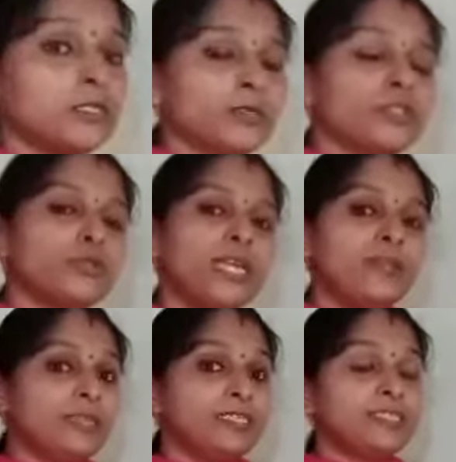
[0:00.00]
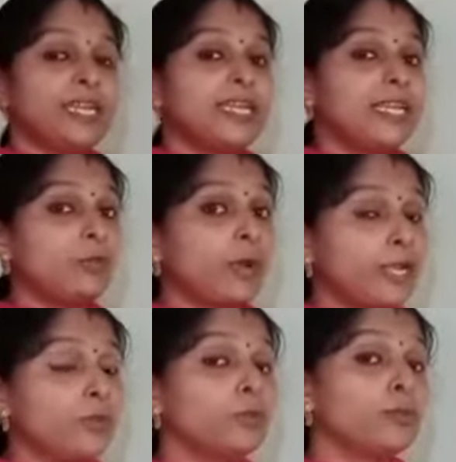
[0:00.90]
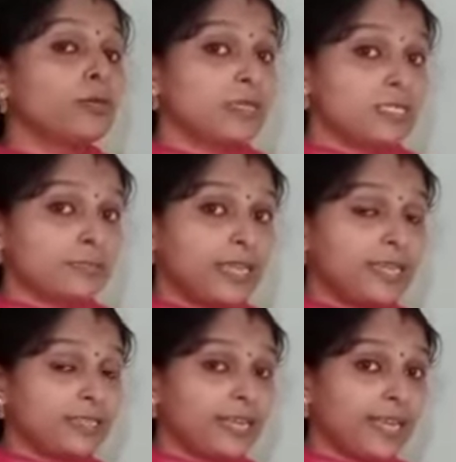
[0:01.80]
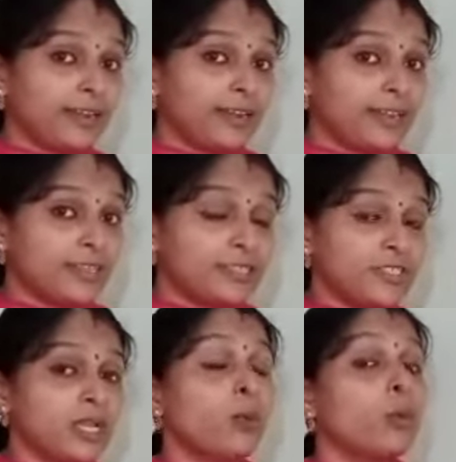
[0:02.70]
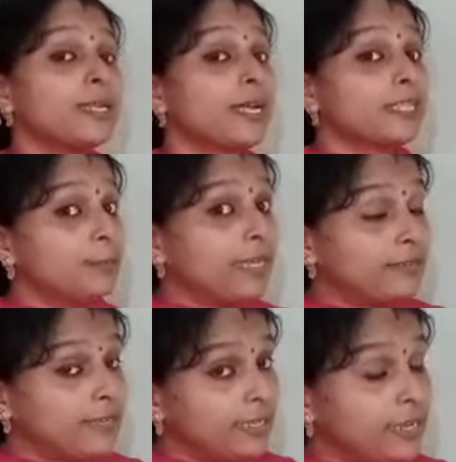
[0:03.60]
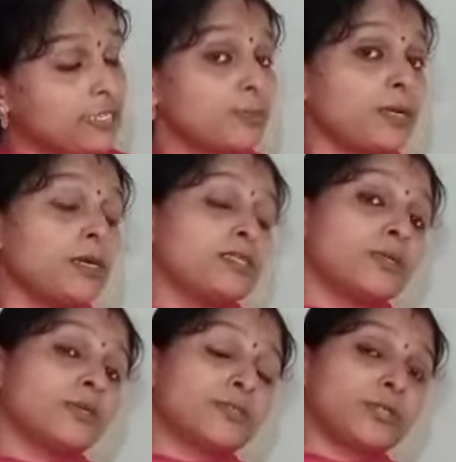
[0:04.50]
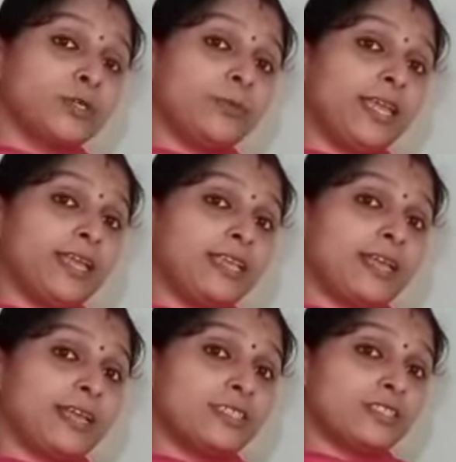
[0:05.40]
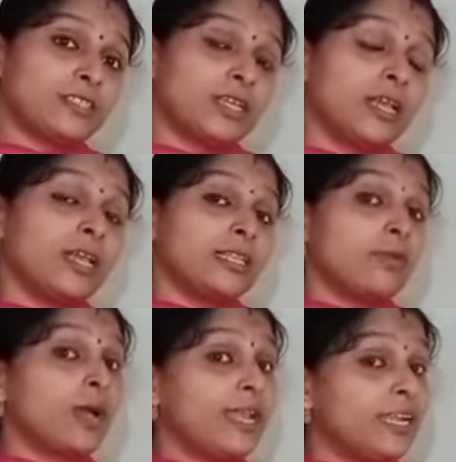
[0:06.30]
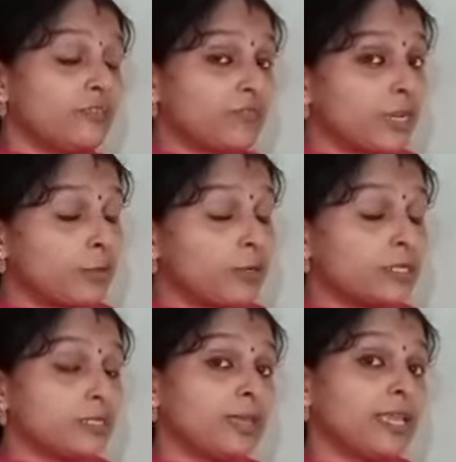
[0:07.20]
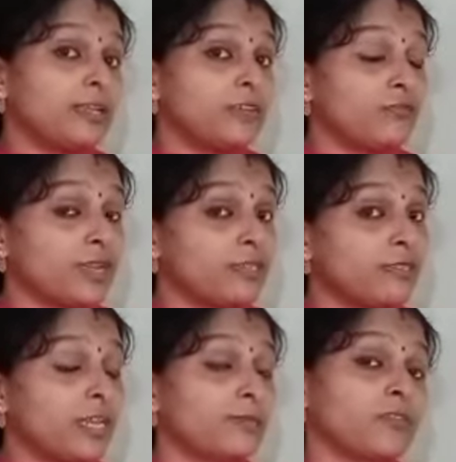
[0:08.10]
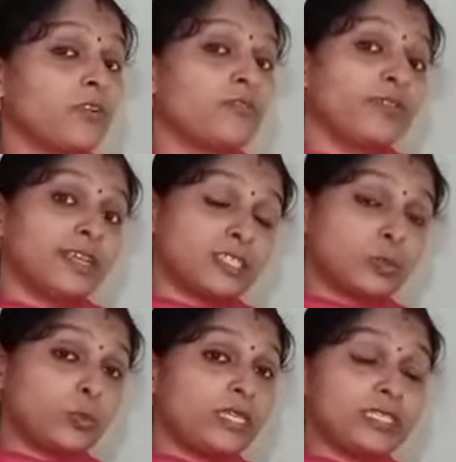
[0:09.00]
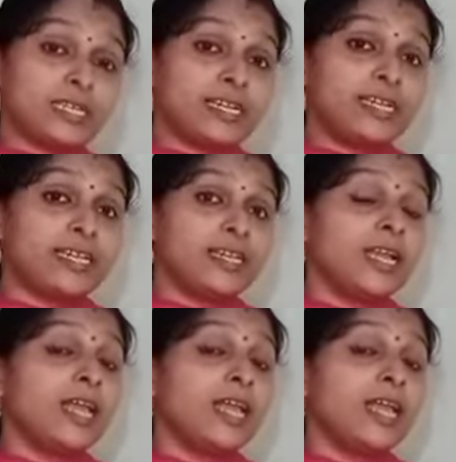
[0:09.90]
So today we studied why do birds make their nest, what are the materials birds use to make nest, then why different birds make different types of nest we studied,